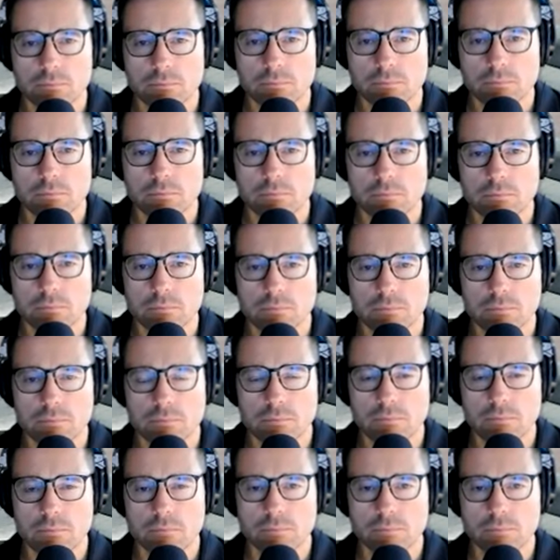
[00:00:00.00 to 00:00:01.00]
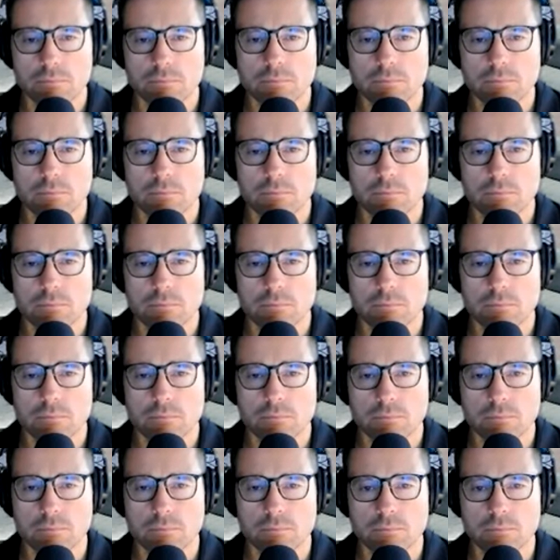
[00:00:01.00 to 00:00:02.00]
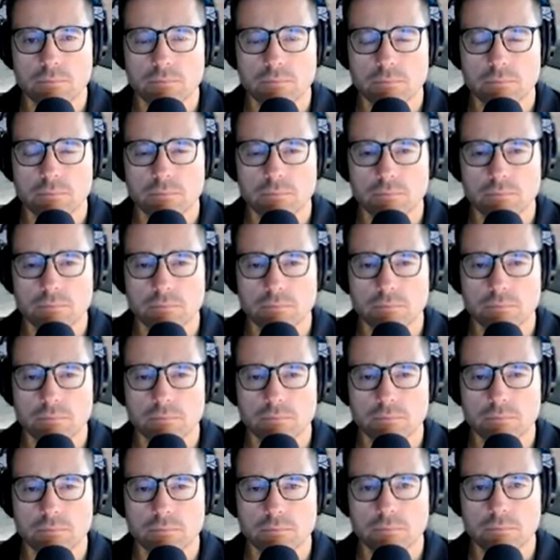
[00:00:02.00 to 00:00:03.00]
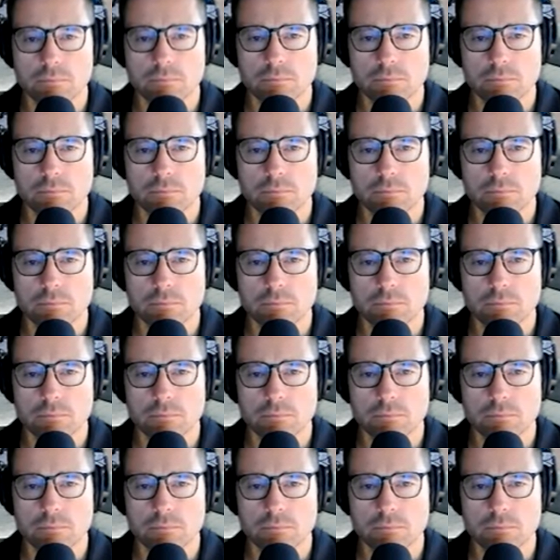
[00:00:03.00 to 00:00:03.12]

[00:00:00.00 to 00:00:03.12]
This person isn't speaking.